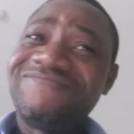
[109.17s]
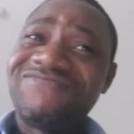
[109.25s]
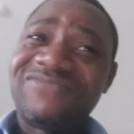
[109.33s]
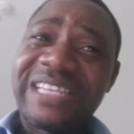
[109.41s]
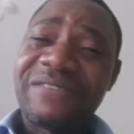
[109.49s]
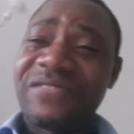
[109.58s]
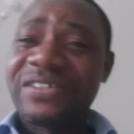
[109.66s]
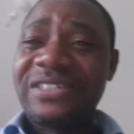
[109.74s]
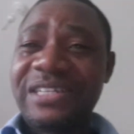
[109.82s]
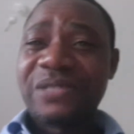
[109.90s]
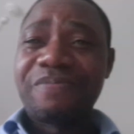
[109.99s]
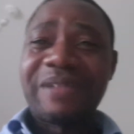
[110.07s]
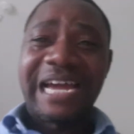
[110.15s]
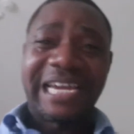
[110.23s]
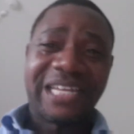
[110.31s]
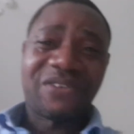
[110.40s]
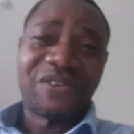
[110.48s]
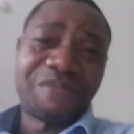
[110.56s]
several years back
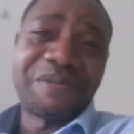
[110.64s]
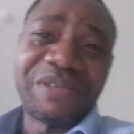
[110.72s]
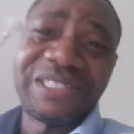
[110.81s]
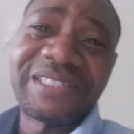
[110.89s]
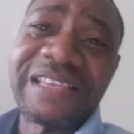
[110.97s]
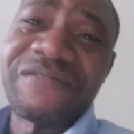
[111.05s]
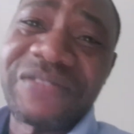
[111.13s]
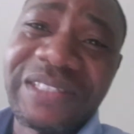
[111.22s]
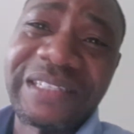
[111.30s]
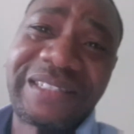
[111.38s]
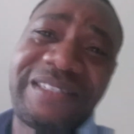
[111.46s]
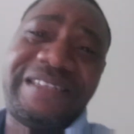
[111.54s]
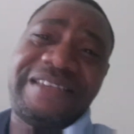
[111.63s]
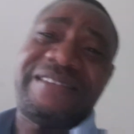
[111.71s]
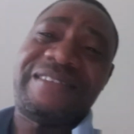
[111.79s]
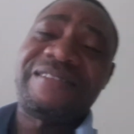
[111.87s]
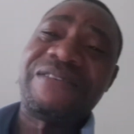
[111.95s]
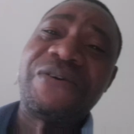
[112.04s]
anyway, maybe 7-6
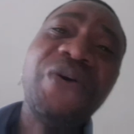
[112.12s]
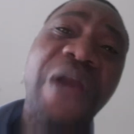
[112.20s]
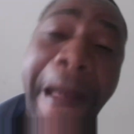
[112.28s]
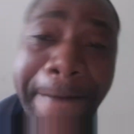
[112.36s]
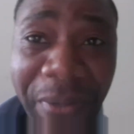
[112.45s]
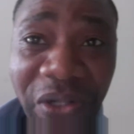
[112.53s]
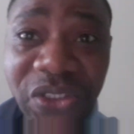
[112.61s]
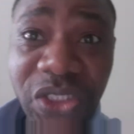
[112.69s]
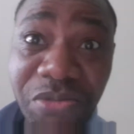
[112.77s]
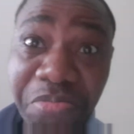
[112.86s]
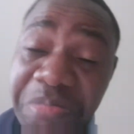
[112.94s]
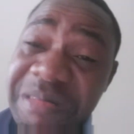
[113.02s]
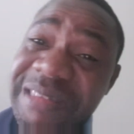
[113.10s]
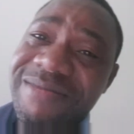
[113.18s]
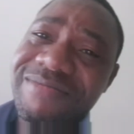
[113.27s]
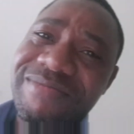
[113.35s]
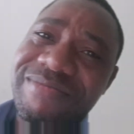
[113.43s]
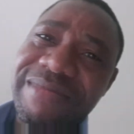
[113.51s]
years ago, but
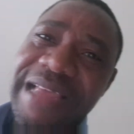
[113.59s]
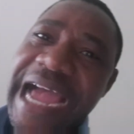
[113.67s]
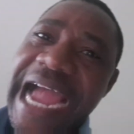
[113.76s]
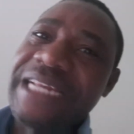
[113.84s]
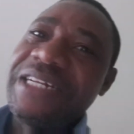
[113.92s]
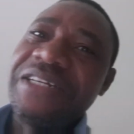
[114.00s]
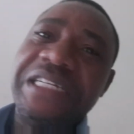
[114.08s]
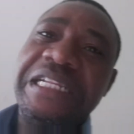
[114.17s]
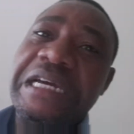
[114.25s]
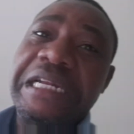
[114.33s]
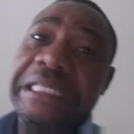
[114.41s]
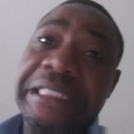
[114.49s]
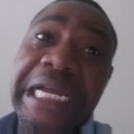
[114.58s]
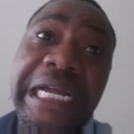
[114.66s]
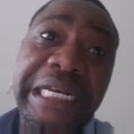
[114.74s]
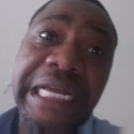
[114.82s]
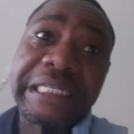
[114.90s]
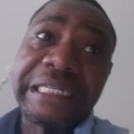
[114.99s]
I didn't really
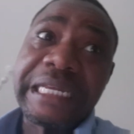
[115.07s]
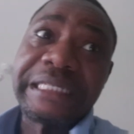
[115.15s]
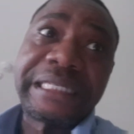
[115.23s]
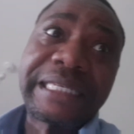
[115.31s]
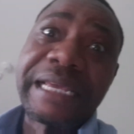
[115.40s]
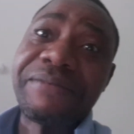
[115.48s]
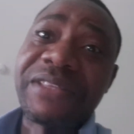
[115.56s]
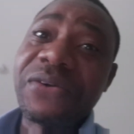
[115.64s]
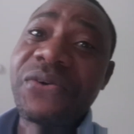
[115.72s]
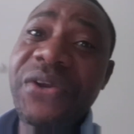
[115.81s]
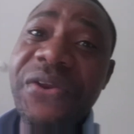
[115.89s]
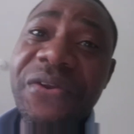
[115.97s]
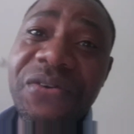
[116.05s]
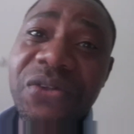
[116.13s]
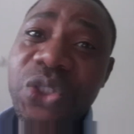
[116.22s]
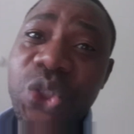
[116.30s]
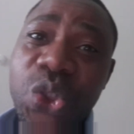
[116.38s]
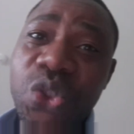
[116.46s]
understand that there's something going on
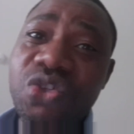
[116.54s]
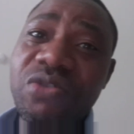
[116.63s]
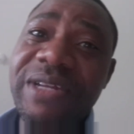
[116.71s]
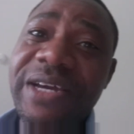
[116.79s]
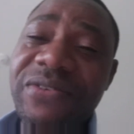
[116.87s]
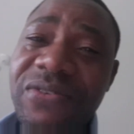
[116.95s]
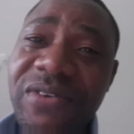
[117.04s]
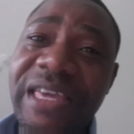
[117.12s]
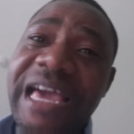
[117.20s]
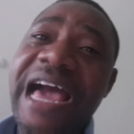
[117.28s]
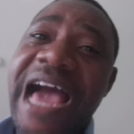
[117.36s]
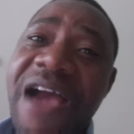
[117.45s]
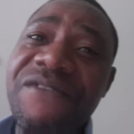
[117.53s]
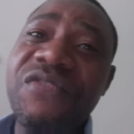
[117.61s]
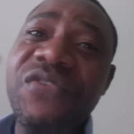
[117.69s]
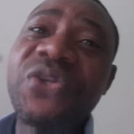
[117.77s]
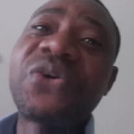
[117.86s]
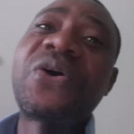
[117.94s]
YouTube that you can have your
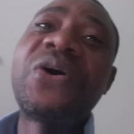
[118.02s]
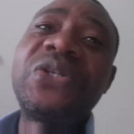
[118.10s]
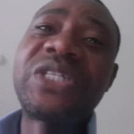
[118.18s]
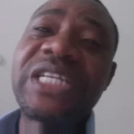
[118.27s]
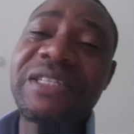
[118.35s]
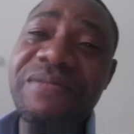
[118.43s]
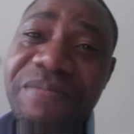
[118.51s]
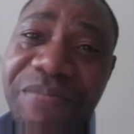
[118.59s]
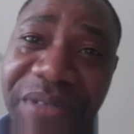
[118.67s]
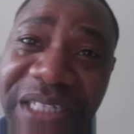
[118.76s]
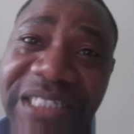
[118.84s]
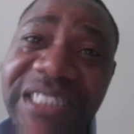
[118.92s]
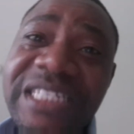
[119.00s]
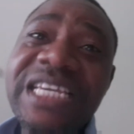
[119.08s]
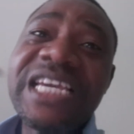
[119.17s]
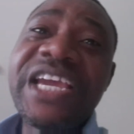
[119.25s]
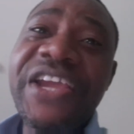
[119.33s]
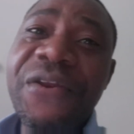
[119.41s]
video content being,
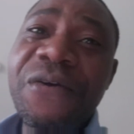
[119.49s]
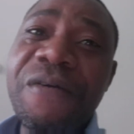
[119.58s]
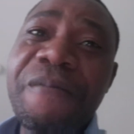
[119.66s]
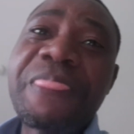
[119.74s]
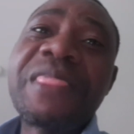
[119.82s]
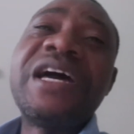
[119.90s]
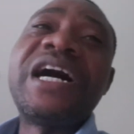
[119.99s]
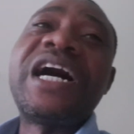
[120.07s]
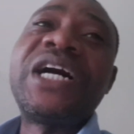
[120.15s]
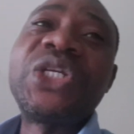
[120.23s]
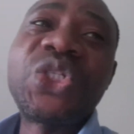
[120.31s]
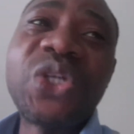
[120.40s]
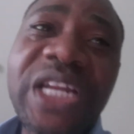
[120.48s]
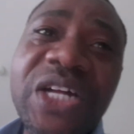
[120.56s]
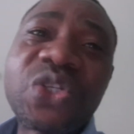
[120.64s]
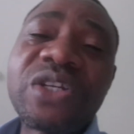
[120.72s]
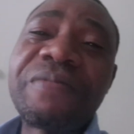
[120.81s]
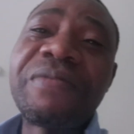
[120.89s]
showing out
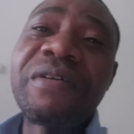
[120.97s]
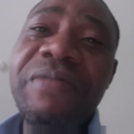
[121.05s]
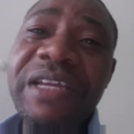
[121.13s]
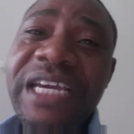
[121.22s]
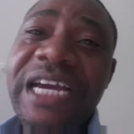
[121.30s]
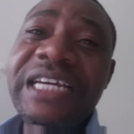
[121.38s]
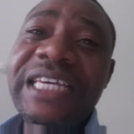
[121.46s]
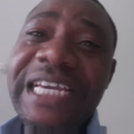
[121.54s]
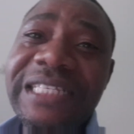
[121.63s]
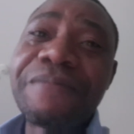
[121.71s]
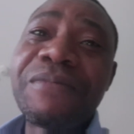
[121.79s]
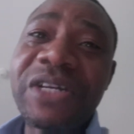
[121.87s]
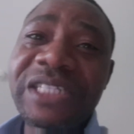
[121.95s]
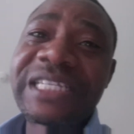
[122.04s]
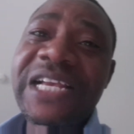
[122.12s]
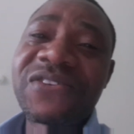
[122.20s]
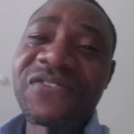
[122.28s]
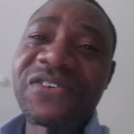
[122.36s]
to the public and get
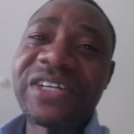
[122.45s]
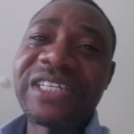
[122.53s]
monetized for